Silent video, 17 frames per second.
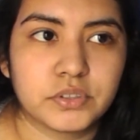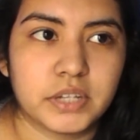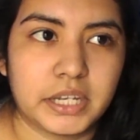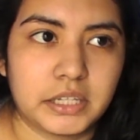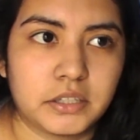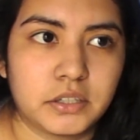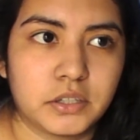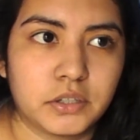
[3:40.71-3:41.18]

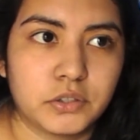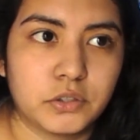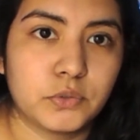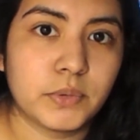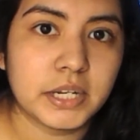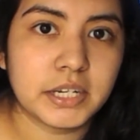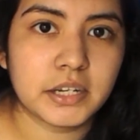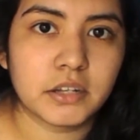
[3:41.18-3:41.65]
like,
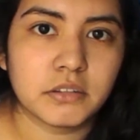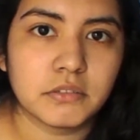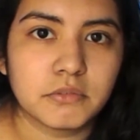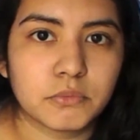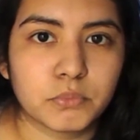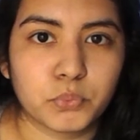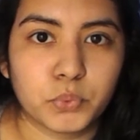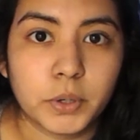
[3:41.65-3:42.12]
you write
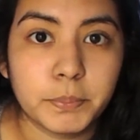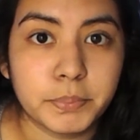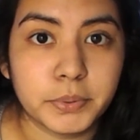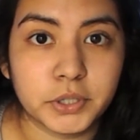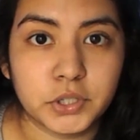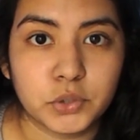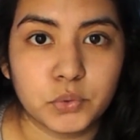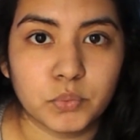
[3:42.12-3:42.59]
down what
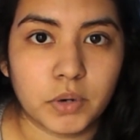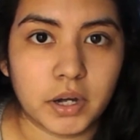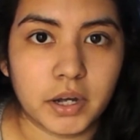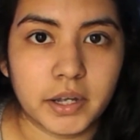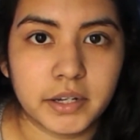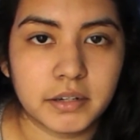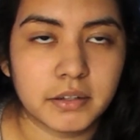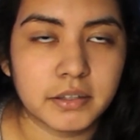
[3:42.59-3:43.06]
book you
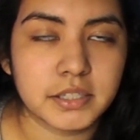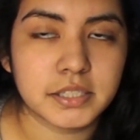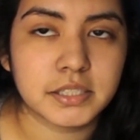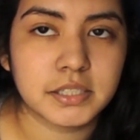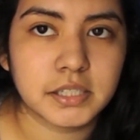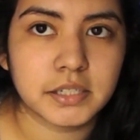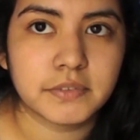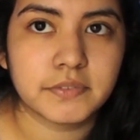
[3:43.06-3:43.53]
want and all this
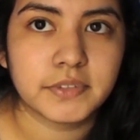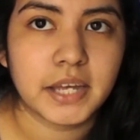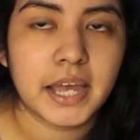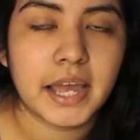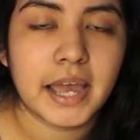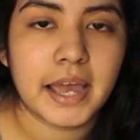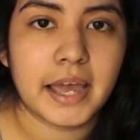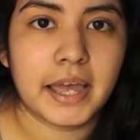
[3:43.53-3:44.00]
stuff,
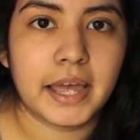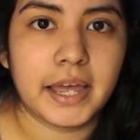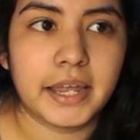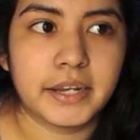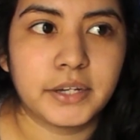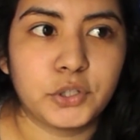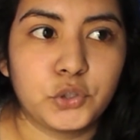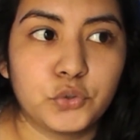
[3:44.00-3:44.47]

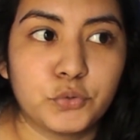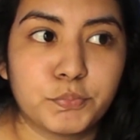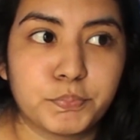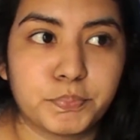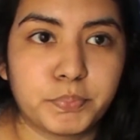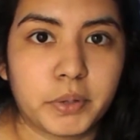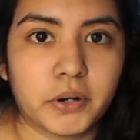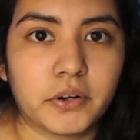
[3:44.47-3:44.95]
and you
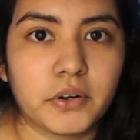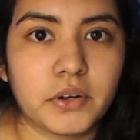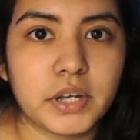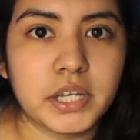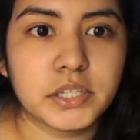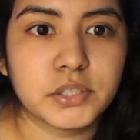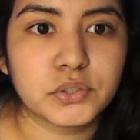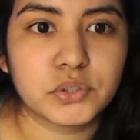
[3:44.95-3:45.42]
borrow it.